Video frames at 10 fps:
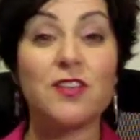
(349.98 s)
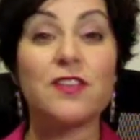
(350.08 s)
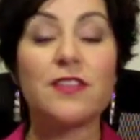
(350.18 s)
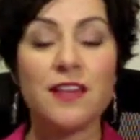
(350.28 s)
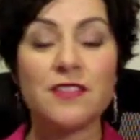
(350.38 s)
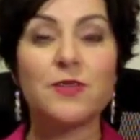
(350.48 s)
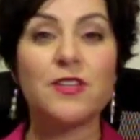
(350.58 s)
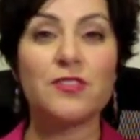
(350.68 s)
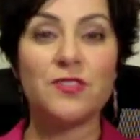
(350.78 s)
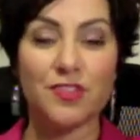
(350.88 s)
That's what
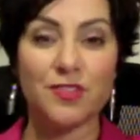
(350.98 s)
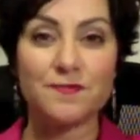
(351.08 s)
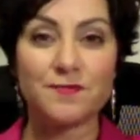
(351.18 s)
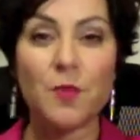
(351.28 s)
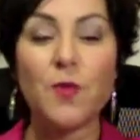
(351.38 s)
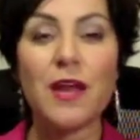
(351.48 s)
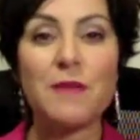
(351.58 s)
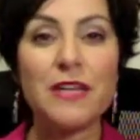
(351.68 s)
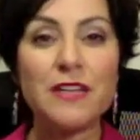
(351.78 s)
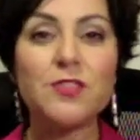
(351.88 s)
you do. What I'm
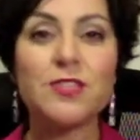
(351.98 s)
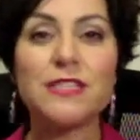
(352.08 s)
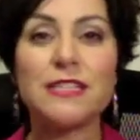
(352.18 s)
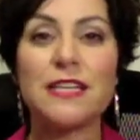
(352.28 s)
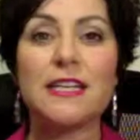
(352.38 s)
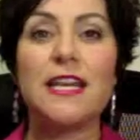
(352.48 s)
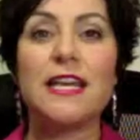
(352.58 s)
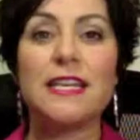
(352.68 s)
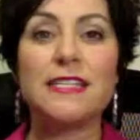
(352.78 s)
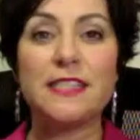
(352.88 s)
interested
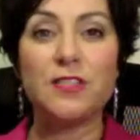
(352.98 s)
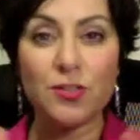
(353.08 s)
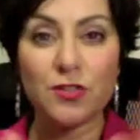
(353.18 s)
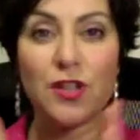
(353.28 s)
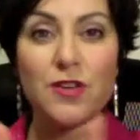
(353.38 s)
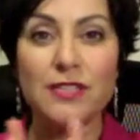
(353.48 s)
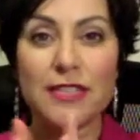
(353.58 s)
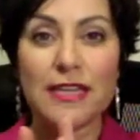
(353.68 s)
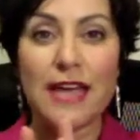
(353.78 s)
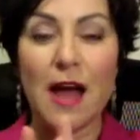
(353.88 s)
is in you closing
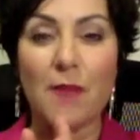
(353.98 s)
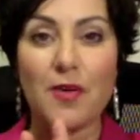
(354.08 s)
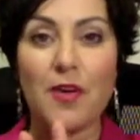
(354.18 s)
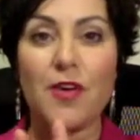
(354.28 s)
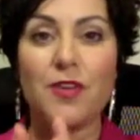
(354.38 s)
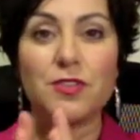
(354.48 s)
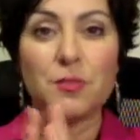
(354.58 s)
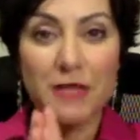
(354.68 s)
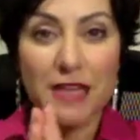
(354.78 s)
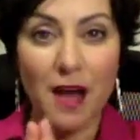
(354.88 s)
the gap to
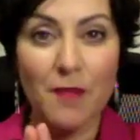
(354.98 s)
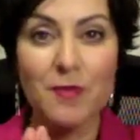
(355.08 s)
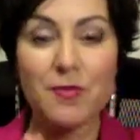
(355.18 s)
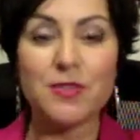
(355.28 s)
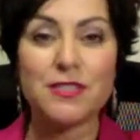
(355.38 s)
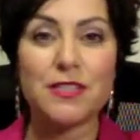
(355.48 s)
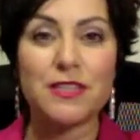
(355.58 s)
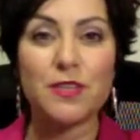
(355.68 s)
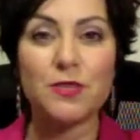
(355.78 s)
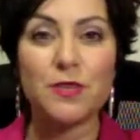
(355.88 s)
become the person
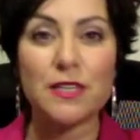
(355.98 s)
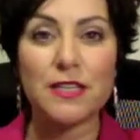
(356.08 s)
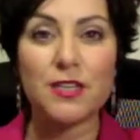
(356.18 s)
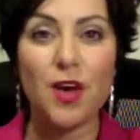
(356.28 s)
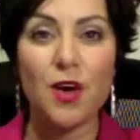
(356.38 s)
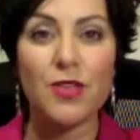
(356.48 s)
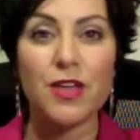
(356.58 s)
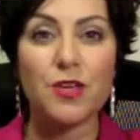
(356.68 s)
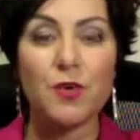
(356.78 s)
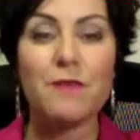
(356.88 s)
that you really know
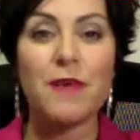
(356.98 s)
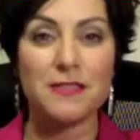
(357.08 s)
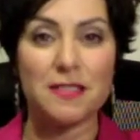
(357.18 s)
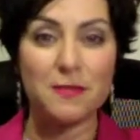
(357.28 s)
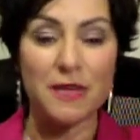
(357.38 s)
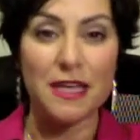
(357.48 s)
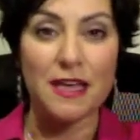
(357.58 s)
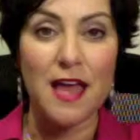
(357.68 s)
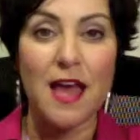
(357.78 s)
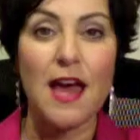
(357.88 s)
that you are meant to be.
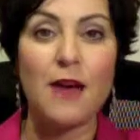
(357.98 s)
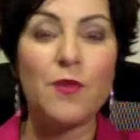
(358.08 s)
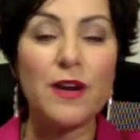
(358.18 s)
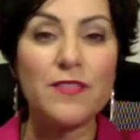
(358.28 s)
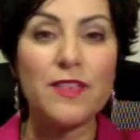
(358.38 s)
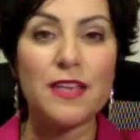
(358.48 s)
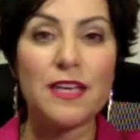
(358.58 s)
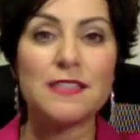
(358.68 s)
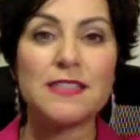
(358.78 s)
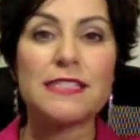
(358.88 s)
And one of the
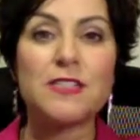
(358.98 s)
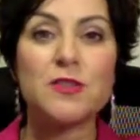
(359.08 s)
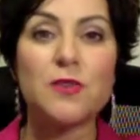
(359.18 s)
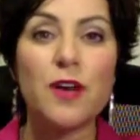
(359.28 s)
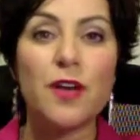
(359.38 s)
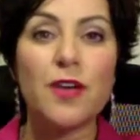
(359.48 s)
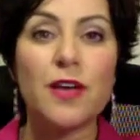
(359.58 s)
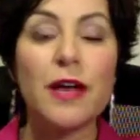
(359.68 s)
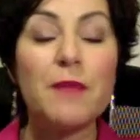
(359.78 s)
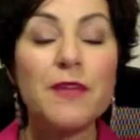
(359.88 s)
things is to
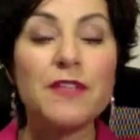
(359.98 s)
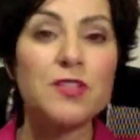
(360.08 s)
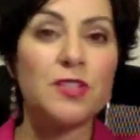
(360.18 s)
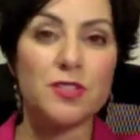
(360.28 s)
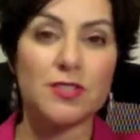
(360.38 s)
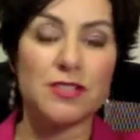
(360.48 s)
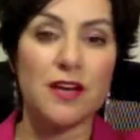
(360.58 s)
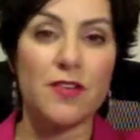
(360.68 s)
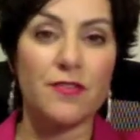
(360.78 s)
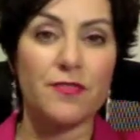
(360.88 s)
commit to
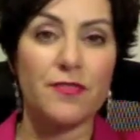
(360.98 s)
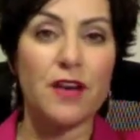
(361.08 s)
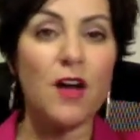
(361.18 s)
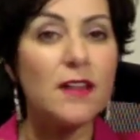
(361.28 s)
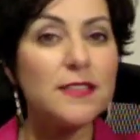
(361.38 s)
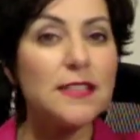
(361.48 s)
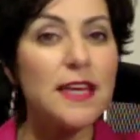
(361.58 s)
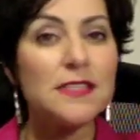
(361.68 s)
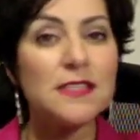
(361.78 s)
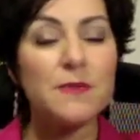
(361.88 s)
yourself. And all it
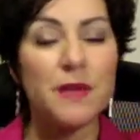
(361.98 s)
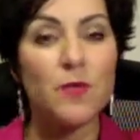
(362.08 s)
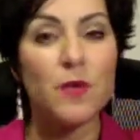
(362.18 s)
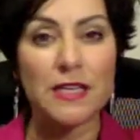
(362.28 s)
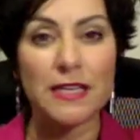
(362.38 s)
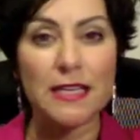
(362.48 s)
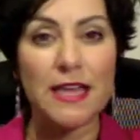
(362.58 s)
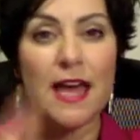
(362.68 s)
takes is being willing,